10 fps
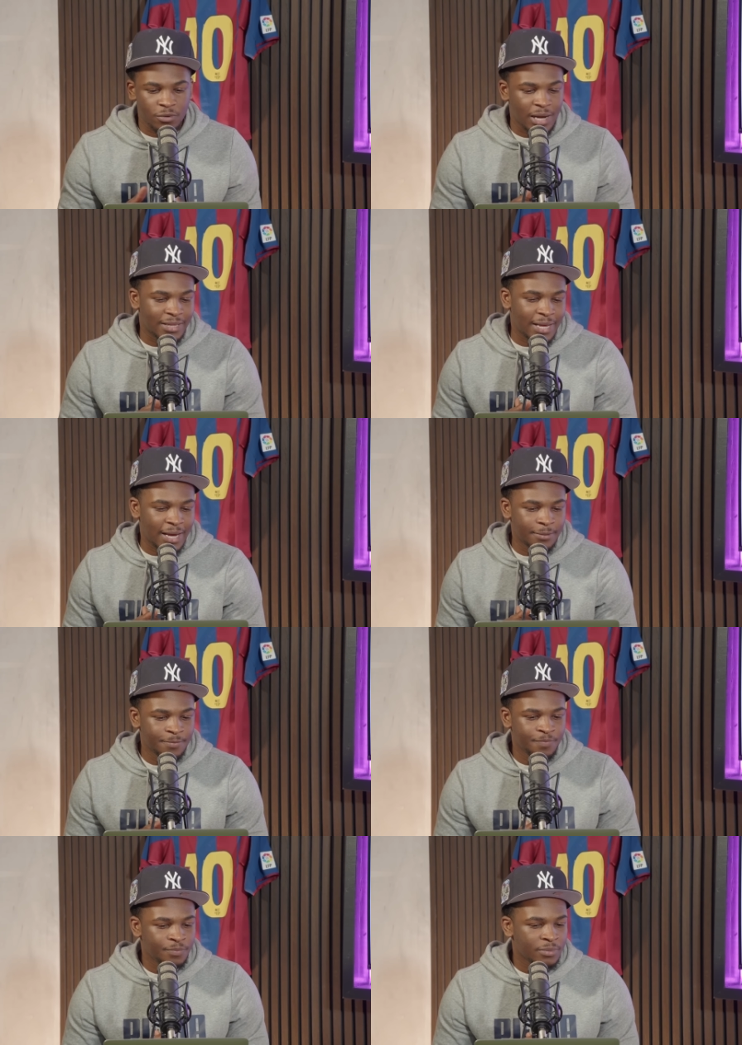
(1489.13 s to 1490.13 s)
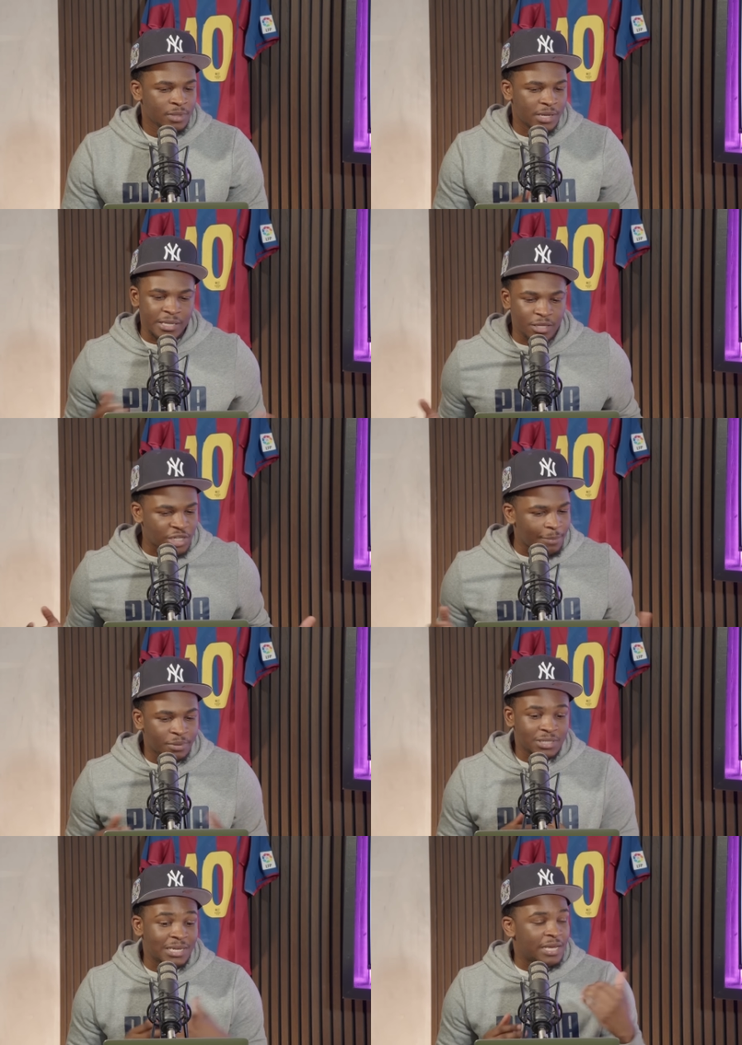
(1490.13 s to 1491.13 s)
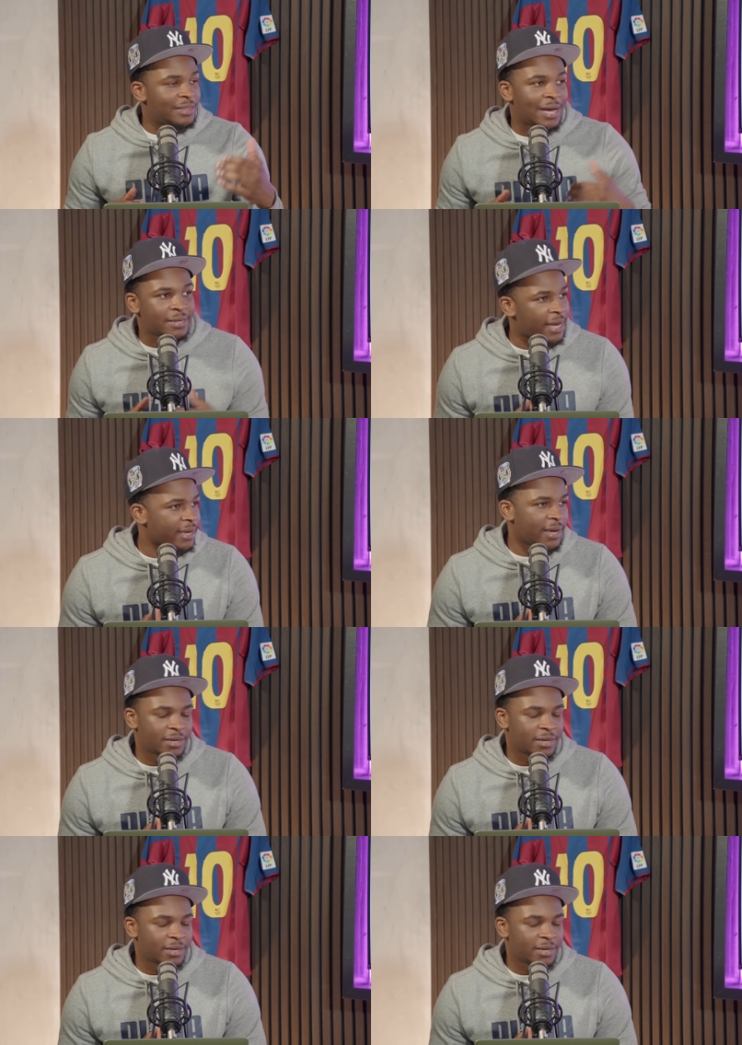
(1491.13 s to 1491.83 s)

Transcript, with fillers: like that in the Champions League in that decade.